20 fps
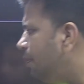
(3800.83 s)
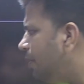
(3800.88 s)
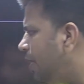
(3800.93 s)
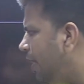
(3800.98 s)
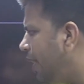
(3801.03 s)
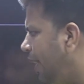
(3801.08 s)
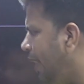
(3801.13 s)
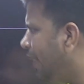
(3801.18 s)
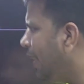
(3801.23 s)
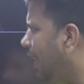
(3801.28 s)

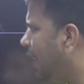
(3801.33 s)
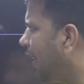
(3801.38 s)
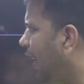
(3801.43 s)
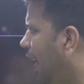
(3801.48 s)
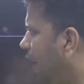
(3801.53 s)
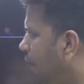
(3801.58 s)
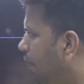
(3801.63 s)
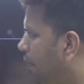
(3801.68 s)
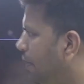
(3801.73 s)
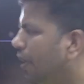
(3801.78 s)
data
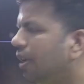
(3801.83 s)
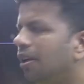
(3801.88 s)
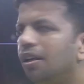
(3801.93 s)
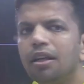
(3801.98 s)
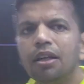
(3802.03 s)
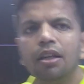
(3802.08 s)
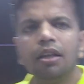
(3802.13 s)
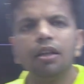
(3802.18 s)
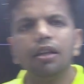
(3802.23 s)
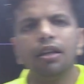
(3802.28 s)
type?
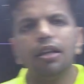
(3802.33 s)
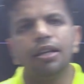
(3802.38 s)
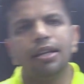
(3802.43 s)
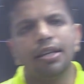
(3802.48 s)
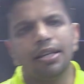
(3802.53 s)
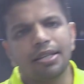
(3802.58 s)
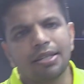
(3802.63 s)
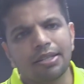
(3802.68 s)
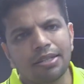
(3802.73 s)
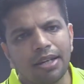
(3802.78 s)

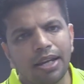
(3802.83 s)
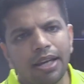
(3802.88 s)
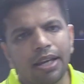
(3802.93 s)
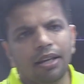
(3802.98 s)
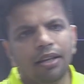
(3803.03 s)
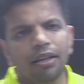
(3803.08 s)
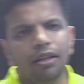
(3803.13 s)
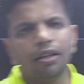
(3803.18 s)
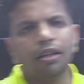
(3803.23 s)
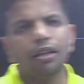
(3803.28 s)

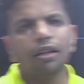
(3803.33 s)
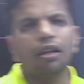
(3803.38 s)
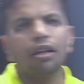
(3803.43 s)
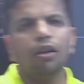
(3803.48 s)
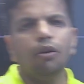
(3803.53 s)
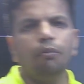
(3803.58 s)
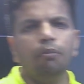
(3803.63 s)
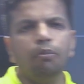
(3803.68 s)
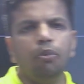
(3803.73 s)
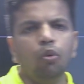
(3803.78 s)
String,
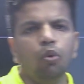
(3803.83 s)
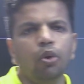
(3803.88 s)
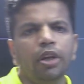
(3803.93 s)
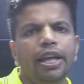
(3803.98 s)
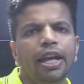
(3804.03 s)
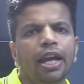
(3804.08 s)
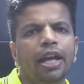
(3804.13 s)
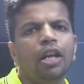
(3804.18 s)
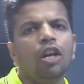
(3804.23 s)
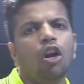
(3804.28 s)

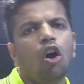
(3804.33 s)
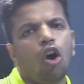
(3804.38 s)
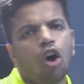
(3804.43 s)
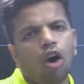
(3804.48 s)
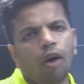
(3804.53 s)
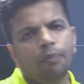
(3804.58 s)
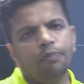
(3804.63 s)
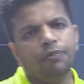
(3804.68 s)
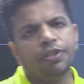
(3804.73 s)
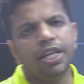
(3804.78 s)
Boolean,
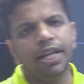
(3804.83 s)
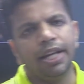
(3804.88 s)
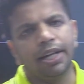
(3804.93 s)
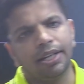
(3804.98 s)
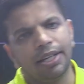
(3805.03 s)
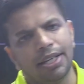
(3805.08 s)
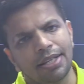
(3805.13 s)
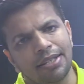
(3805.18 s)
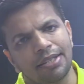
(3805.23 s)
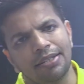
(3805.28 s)

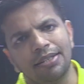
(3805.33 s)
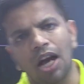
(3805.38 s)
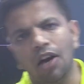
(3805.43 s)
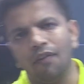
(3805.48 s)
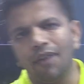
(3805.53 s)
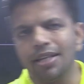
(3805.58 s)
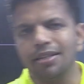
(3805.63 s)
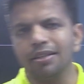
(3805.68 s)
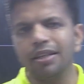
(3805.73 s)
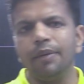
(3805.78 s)
object is a
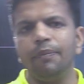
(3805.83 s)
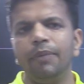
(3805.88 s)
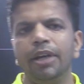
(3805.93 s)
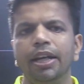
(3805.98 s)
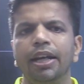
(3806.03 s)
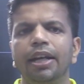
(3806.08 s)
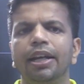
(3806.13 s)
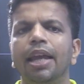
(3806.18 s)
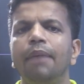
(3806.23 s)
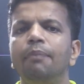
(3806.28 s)
JavaScript
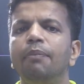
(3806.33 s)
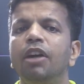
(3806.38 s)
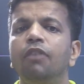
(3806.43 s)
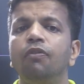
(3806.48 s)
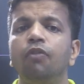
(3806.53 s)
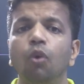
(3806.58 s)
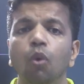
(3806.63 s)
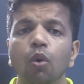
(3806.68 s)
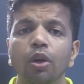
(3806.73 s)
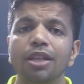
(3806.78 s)
data type, but
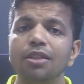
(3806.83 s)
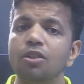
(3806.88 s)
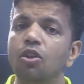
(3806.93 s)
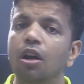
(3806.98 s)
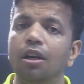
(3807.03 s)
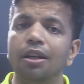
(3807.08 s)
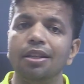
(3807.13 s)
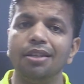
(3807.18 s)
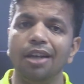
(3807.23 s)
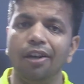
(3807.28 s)
float is
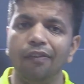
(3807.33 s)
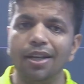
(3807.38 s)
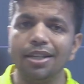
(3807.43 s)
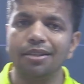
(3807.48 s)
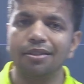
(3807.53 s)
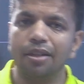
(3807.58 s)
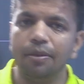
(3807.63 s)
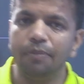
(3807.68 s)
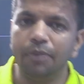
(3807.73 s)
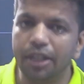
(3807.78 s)
not a
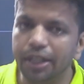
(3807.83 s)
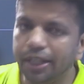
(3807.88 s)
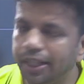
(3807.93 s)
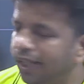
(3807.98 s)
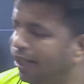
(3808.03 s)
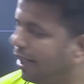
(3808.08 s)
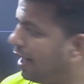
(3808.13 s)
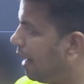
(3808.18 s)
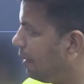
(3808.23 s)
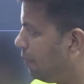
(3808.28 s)
JavaScript
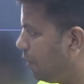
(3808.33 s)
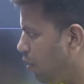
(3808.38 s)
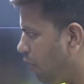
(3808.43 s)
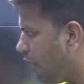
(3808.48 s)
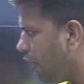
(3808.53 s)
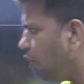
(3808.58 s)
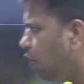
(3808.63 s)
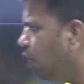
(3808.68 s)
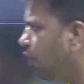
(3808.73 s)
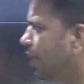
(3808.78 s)
data type. You
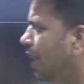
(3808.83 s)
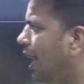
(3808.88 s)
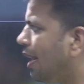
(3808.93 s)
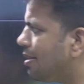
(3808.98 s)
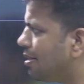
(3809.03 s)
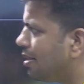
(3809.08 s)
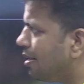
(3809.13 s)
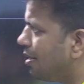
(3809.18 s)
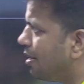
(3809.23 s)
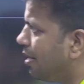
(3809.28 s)
can go with
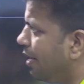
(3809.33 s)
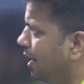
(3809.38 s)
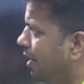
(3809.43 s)
answer 3.